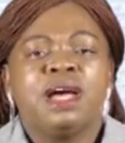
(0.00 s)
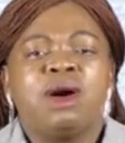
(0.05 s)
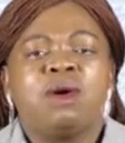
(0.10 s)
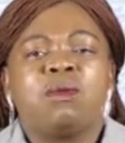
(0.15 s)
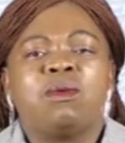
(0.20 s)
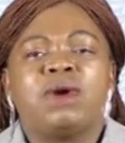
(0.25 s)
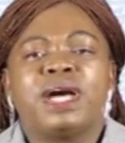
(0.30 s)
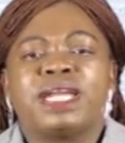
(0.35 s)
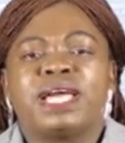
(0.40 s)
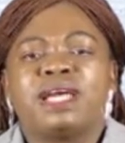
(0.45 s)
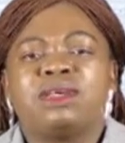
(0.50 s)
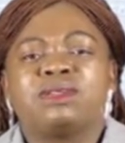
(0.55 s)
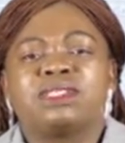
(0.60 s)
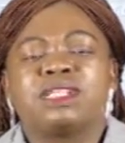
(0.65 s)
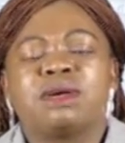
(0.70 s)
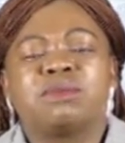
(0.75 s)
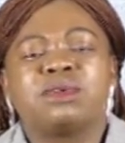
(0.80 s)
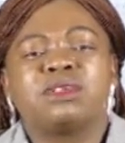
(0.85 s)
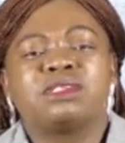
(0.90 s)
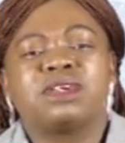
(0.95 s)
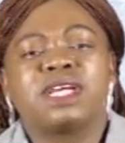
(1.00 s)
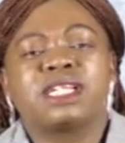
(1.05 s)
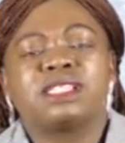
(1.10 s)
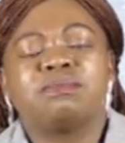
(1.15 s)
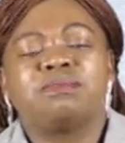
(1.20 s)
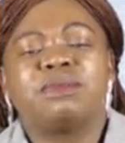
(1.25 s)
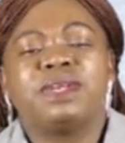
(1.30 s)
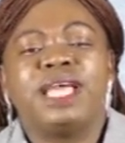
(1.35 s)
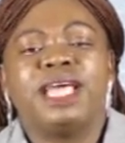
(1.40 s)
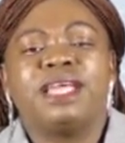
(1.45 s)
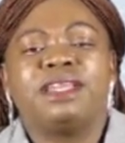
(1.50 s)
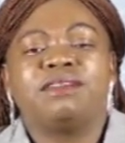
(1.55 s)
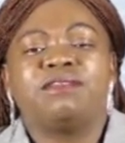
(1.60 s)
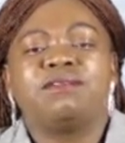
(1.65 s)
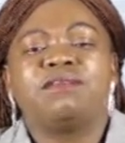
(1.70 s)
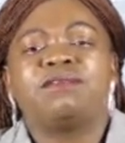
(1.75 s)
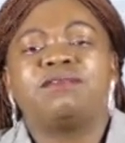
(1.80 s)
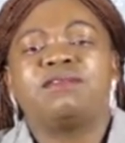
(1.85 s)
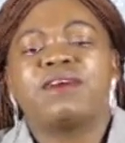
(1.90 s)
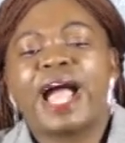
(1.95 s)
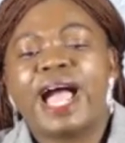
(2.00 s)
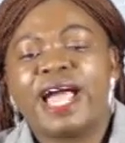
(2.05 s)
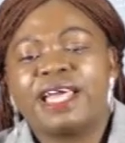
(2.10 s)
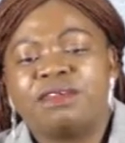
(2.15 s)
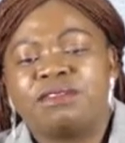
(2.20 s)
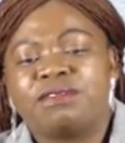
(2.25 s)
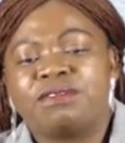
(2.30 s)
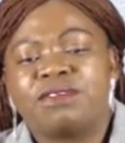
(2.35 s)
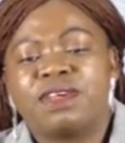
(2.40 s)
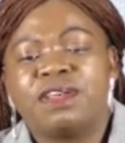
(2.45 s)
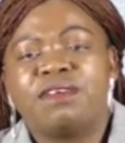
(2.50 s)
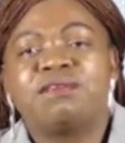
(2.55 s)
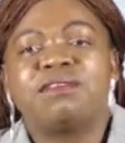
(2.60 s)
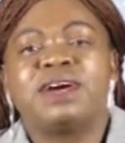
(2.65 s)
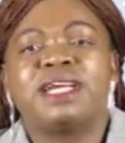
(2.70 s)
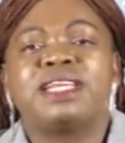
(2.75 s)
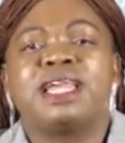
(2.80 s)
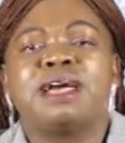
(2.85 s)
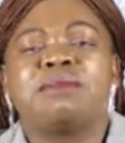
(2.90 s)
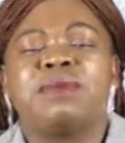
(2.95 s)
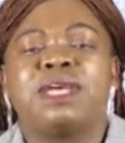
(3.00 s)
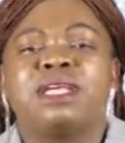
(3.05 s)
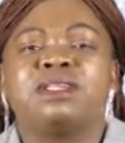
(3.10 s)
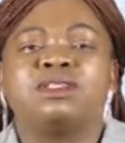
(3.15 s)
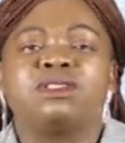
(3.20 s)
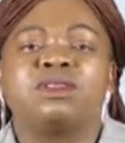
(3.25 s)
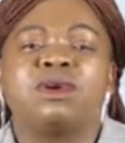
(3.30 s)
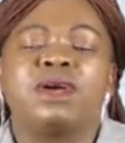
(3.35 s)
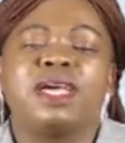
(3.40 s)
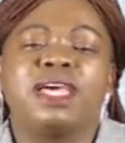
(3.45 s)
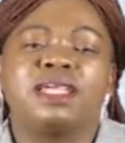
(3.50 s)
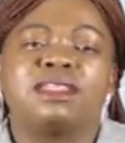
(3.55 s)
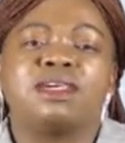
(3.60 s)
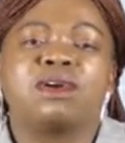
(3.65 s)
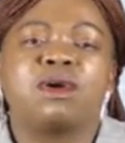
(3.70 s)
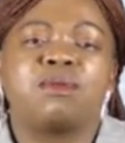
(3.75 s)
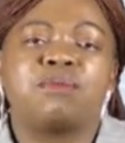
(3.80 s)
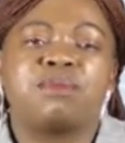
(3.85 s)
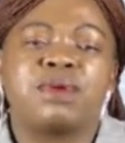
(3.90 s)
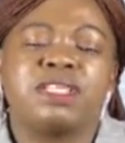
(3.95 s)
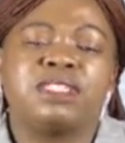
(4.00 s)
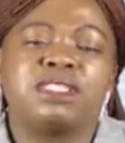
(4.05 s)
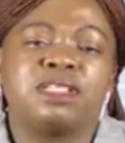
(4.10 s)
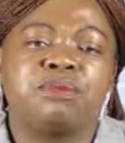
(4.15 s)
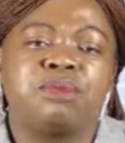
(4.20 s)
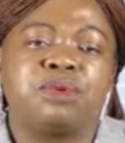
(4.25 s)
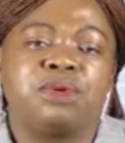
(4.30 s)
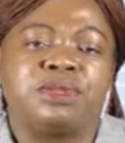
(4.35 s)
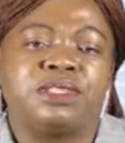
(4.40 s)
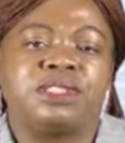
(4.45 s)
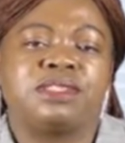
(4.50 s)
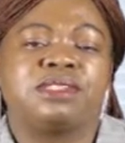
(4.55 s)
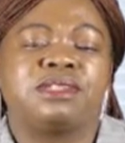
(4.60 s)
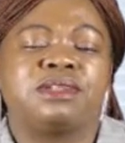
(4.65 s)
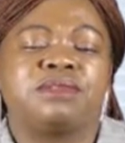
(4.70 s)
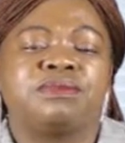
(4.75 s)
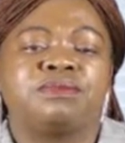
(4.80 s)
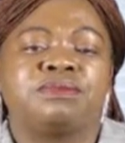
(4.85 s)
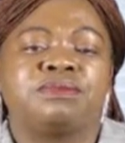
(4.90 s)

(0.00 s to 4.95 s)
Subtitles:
What are you supposed to explain? 5 fundamental ethical principles.